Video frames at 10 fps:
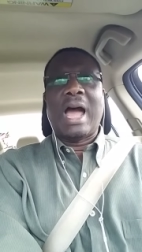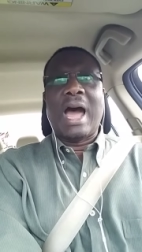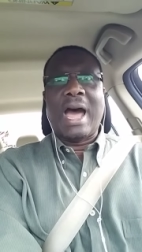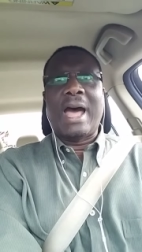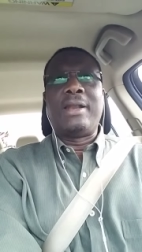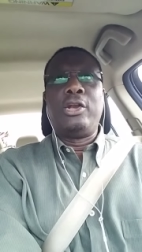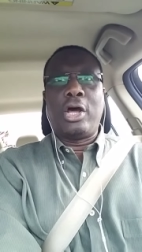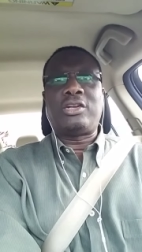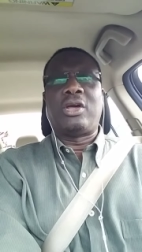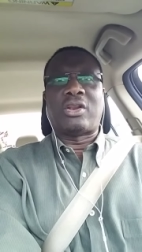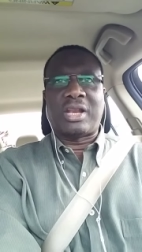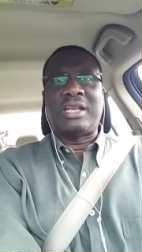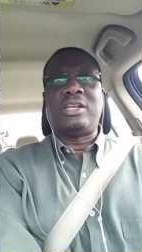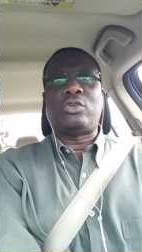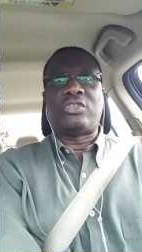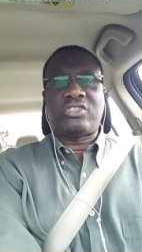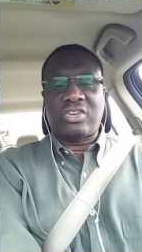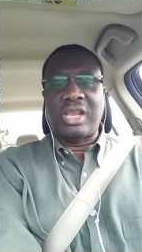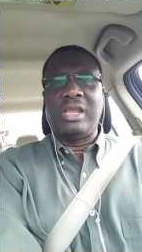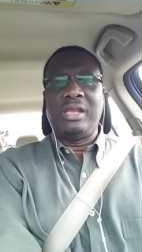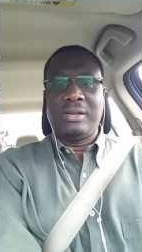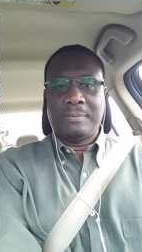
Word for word: are not ready to see